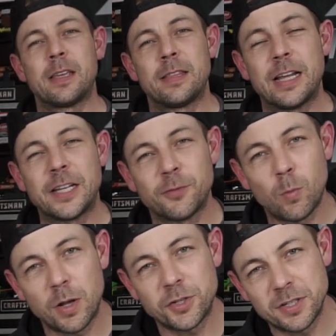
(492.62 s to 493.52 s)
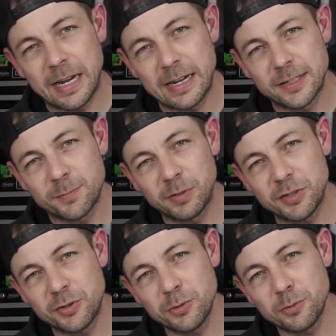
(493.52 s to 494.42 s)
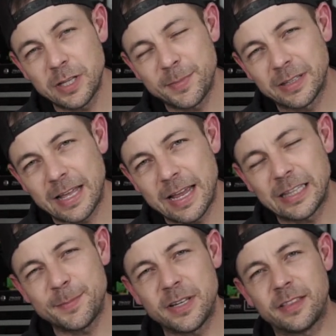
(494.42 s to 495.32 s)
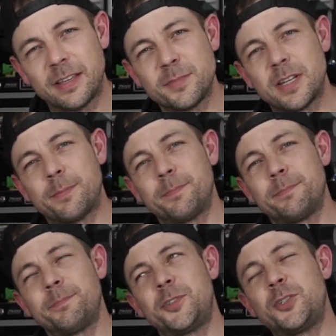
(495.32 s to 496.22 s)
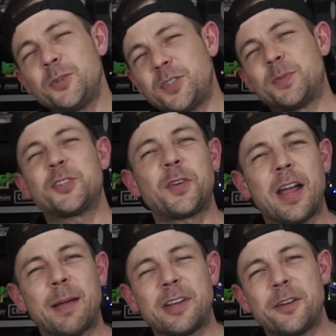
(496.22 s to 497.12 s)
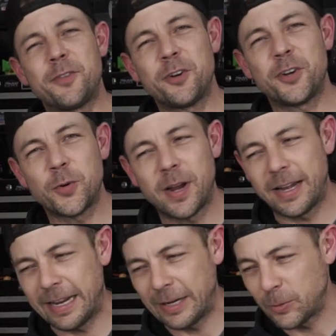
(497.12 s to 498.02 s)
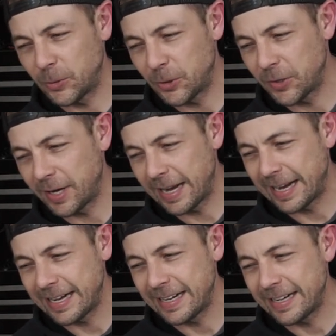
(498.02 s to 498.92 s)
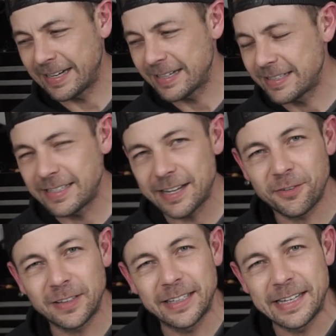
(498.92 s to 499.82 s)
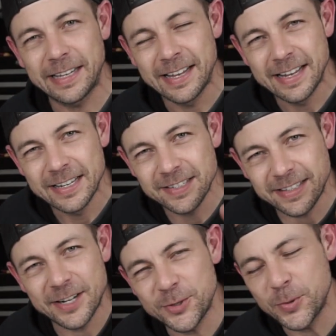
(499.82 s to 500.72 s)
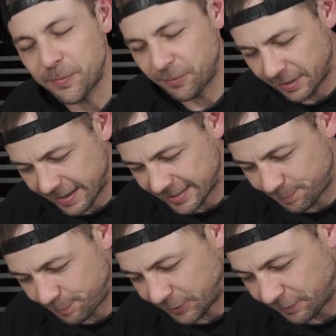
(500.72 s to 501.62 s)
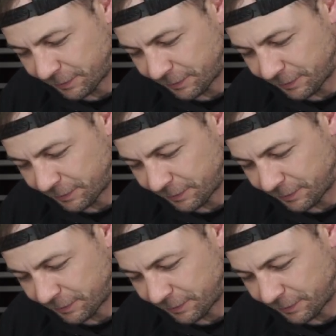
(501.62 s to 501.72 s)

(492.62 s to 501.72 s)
thanks for watching, guys. Please do leave me a like, leave me a thumbs up. Do subscribe down there in your right hand corner, and definitely stay tuned for the next build